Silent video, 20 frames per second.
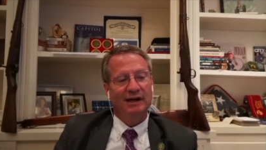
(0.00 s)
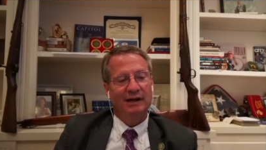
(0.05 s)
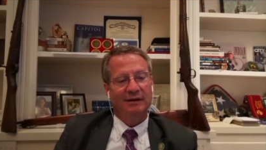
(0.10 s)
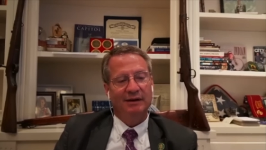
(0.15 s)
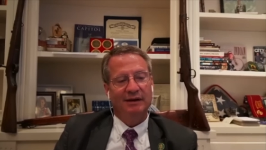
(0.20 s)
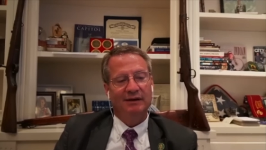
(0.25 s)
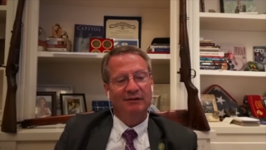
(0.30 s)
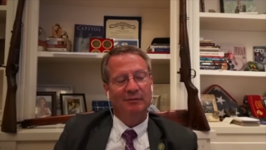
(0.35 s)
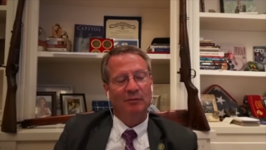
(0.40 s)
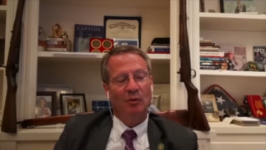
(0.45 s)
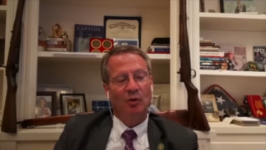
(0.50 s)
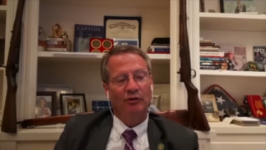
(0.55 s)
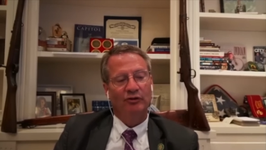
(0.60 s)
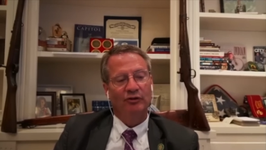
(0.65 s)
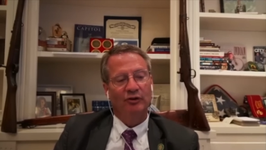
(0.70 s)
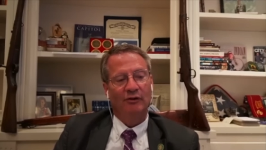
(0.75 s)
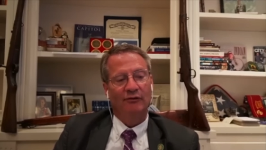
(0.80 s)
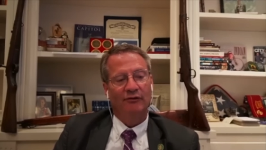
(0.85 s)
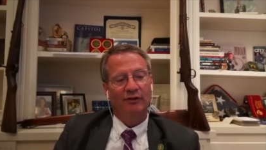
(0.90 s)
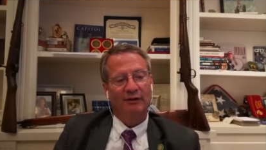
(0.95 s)
even more
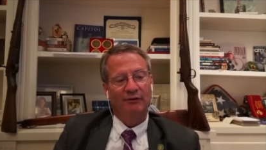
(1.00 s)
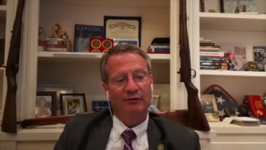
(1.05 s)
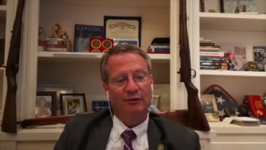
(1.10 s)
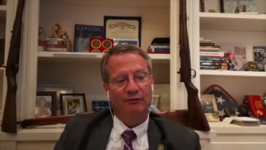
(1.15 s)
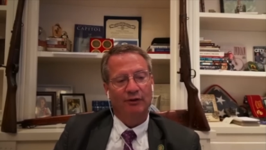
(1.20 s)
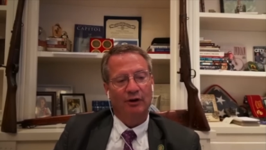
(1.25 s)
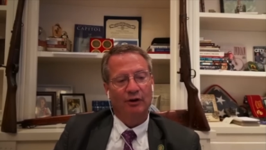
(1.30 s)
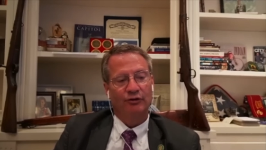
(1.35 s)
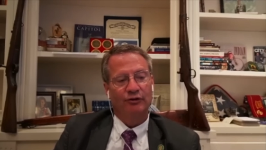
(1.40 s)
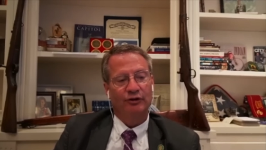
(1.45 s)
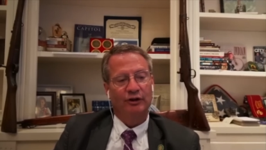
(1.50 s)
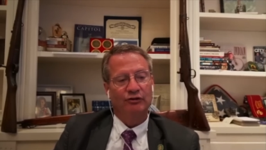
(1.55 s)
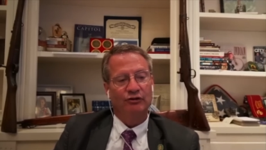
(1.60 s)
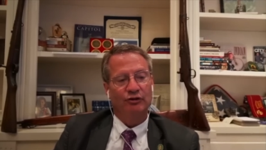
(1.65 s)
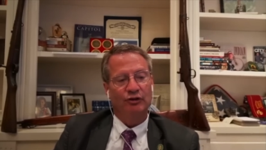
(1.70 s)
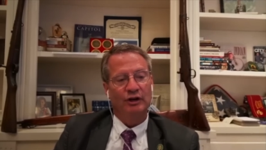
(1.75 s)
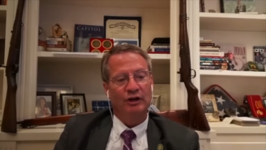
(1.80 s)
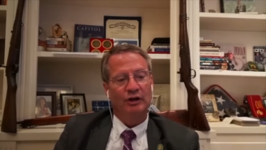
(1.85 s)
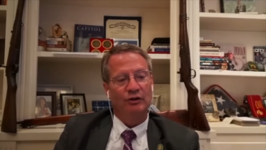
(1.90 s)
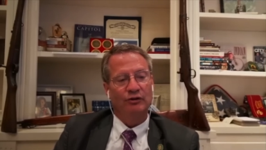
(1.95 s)
so if they reverse
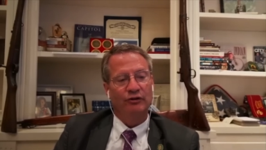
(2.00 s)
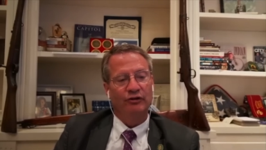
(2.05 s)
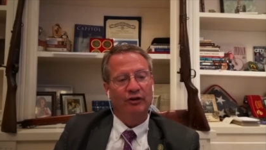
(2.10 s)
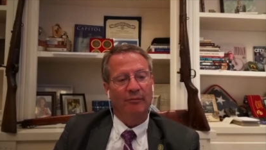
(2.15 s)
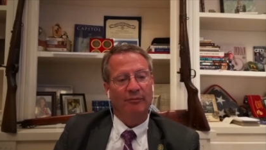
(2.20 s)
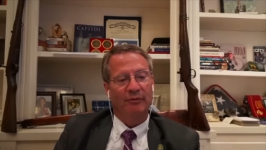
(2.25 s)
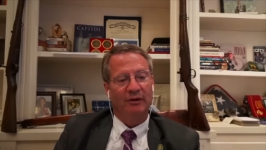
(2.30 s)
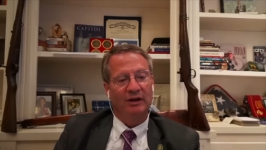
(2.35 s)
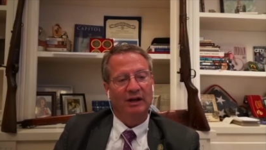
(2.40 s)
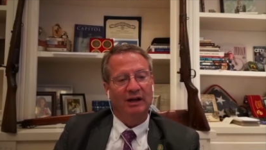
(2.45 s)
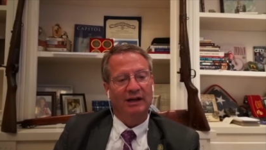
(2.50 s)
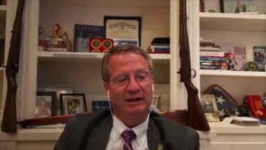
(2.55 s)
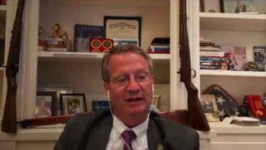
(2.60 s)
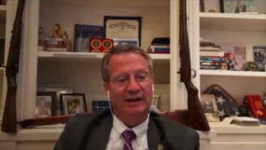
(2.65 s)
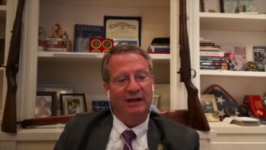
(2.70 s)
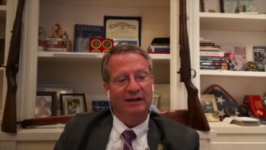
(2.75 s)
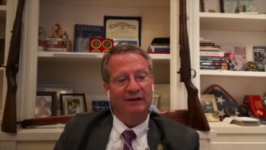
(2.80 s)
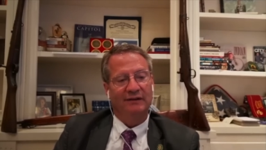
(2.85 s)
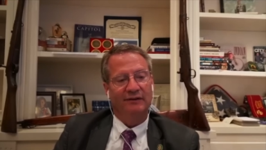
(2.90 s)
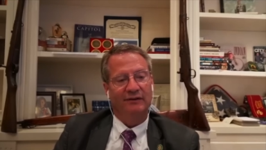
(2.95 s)
engineered something like
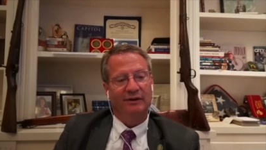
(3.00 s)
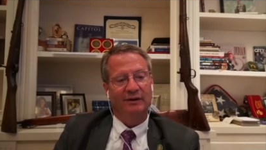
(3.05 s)
that.